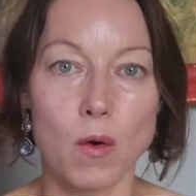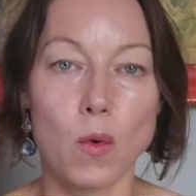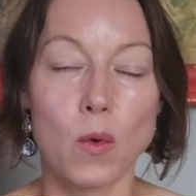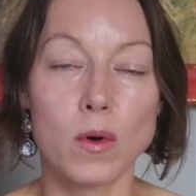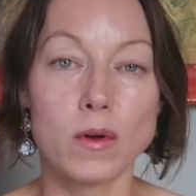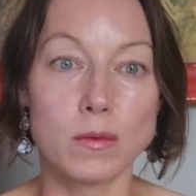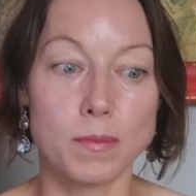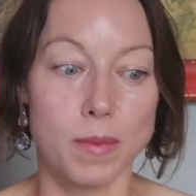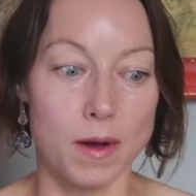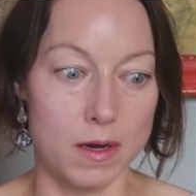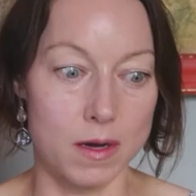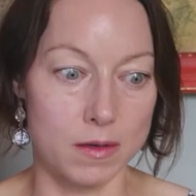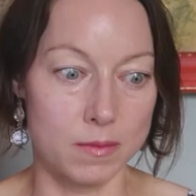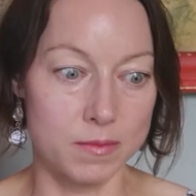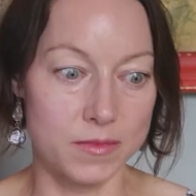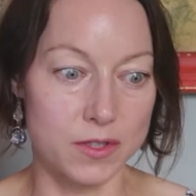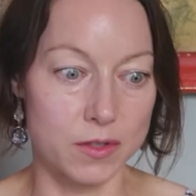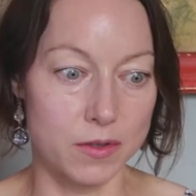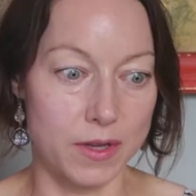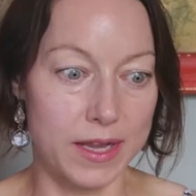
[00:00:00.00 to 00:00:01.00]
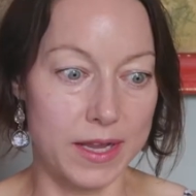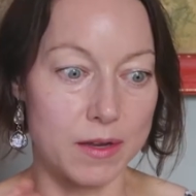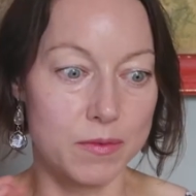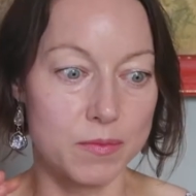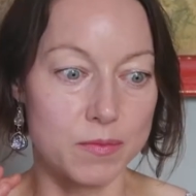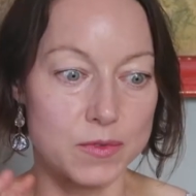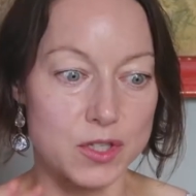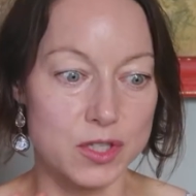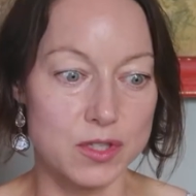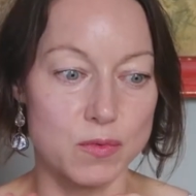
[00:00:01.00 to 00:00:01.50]
oil balms. They're like
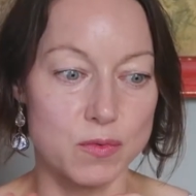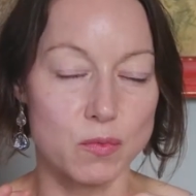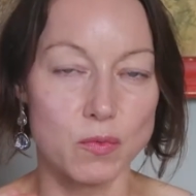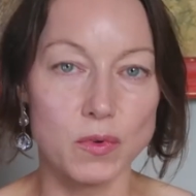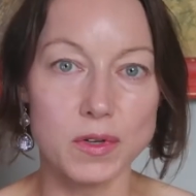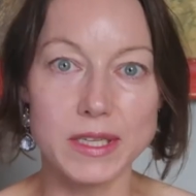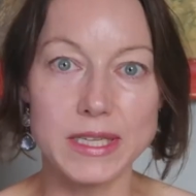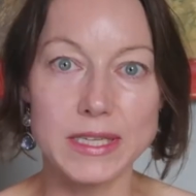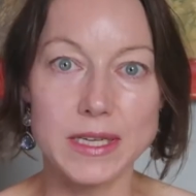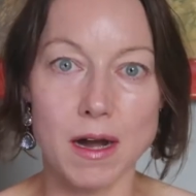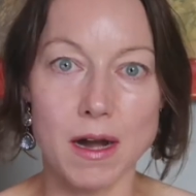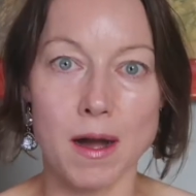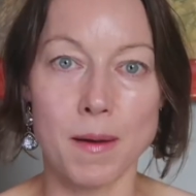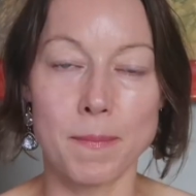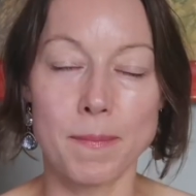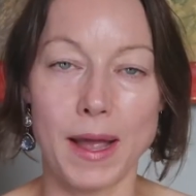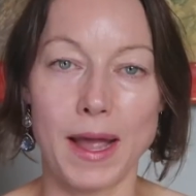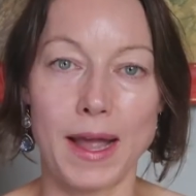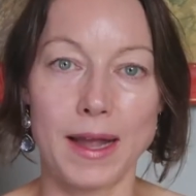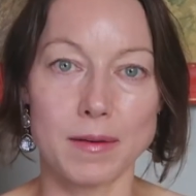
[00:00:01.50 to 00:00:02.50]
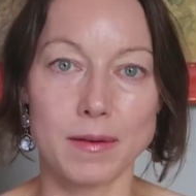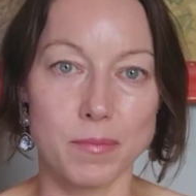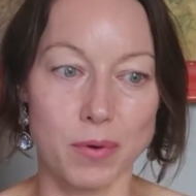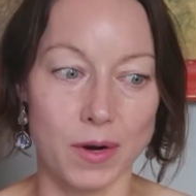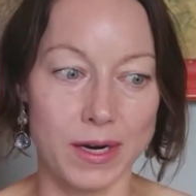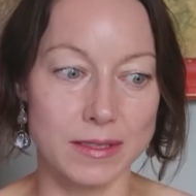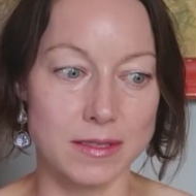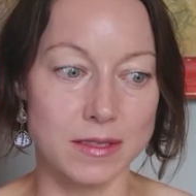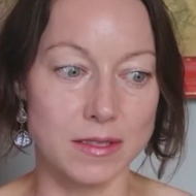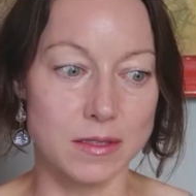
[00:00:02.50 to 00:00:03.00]
just really compact
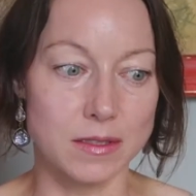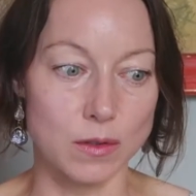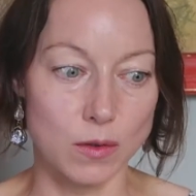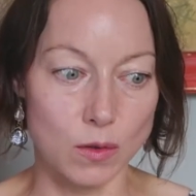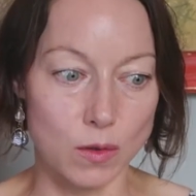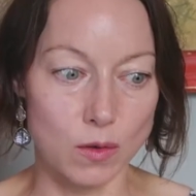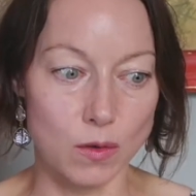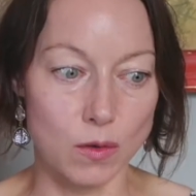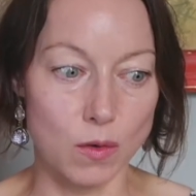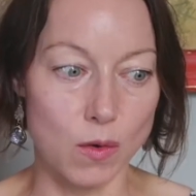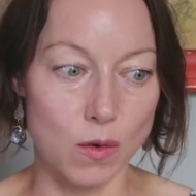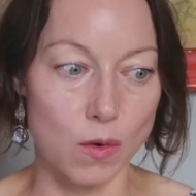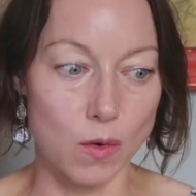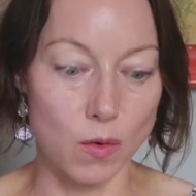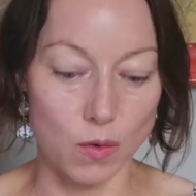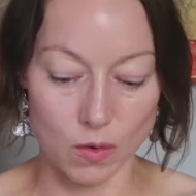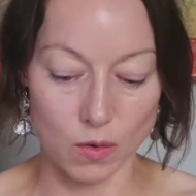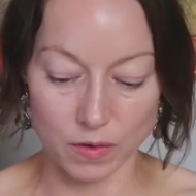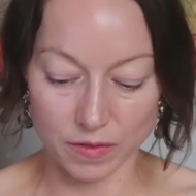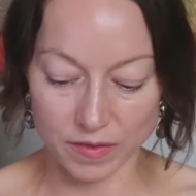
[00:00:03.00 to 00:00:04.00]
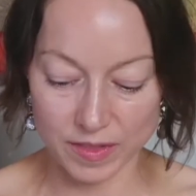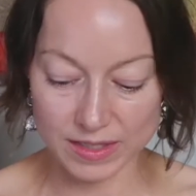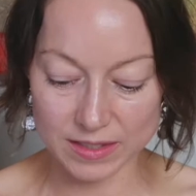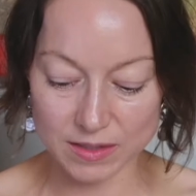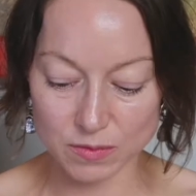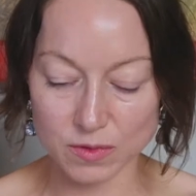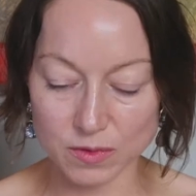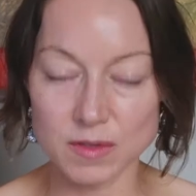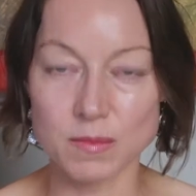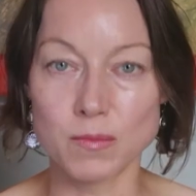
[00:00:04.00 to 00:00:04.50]
pressed oil.
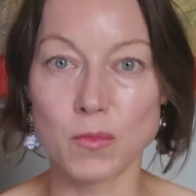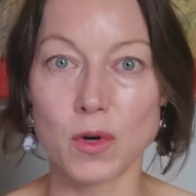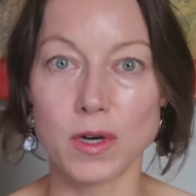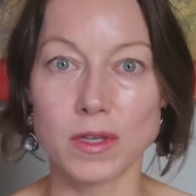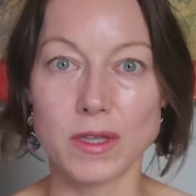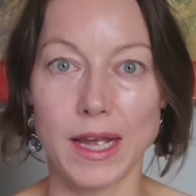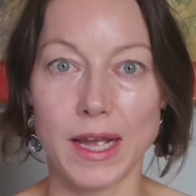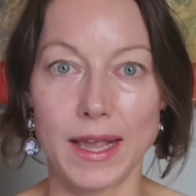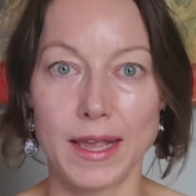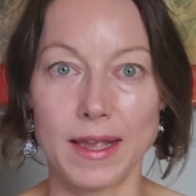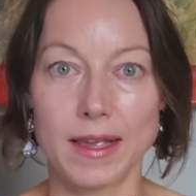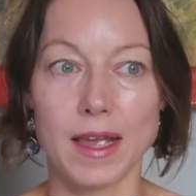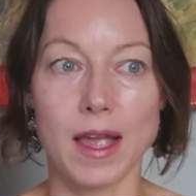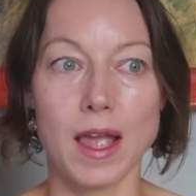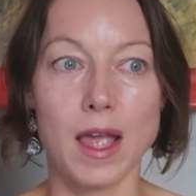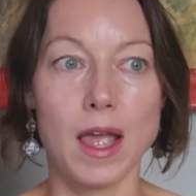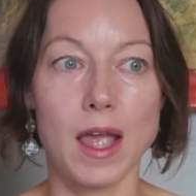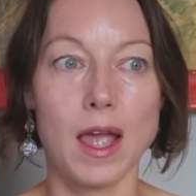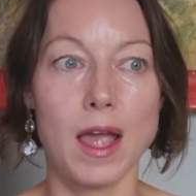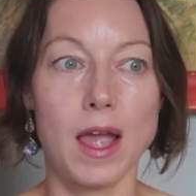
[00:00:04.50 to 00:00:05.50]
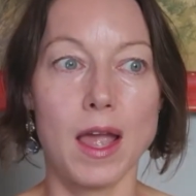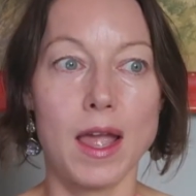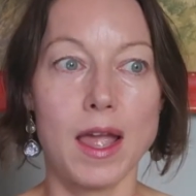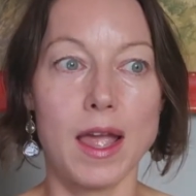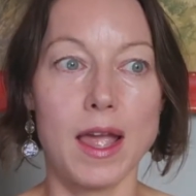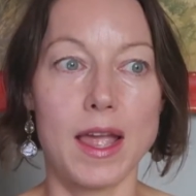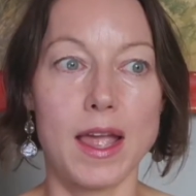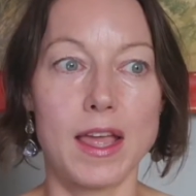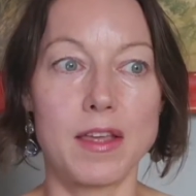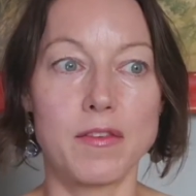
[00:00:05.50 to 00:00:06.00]
This was more like
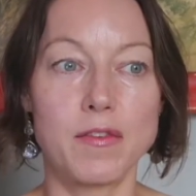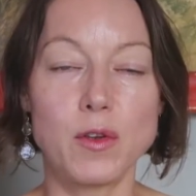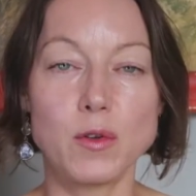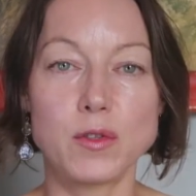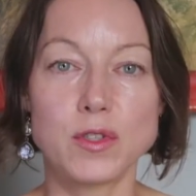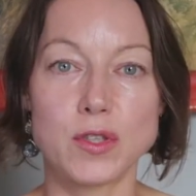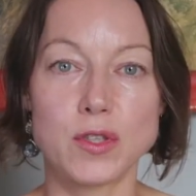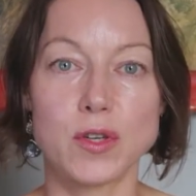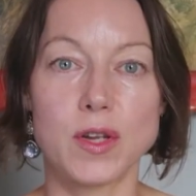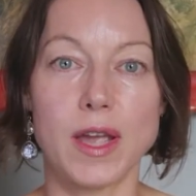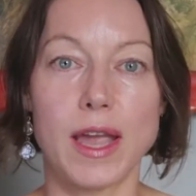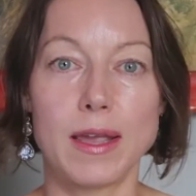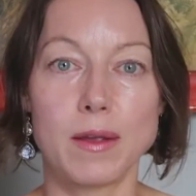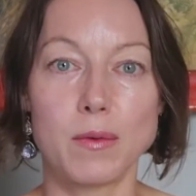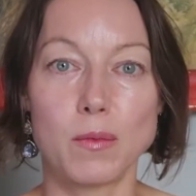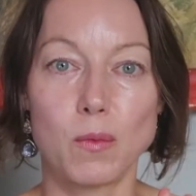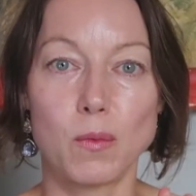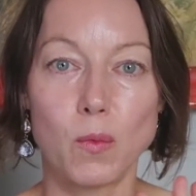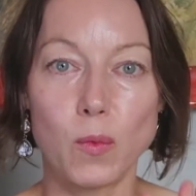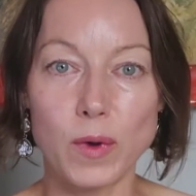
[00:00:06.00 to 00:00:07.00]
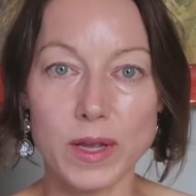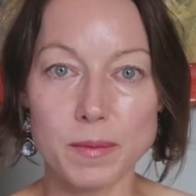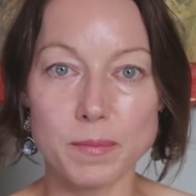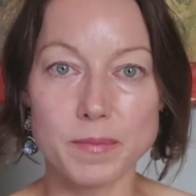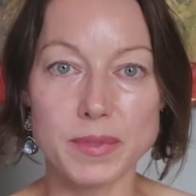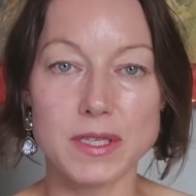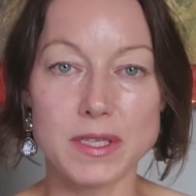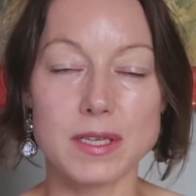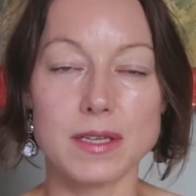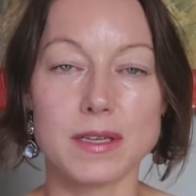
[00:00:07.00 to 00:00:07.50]
if you took a
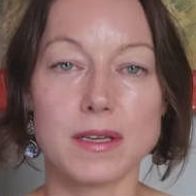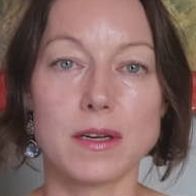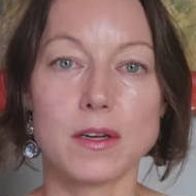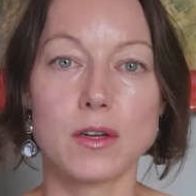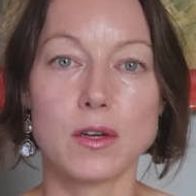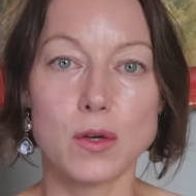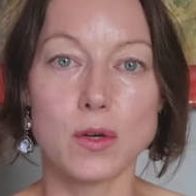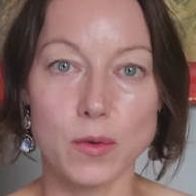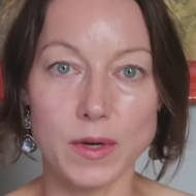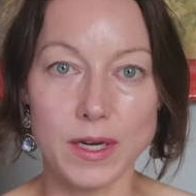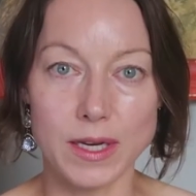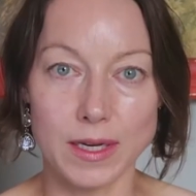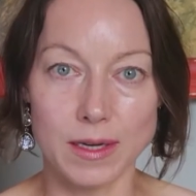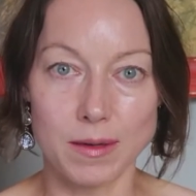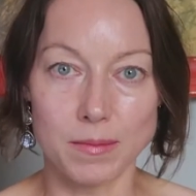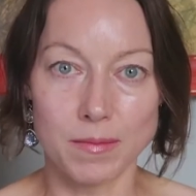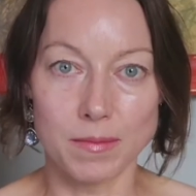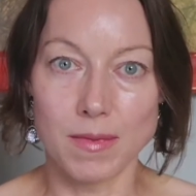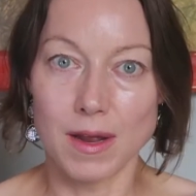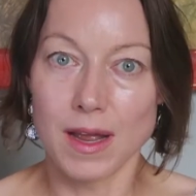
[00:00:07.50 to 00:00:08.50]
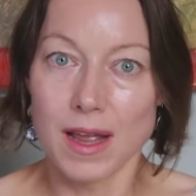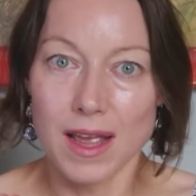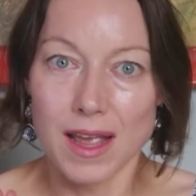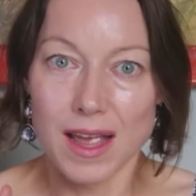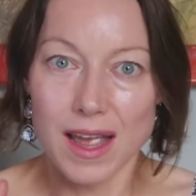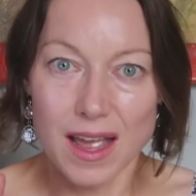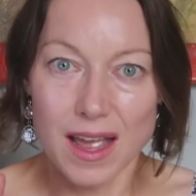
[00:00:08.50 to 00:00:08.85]
whipped cream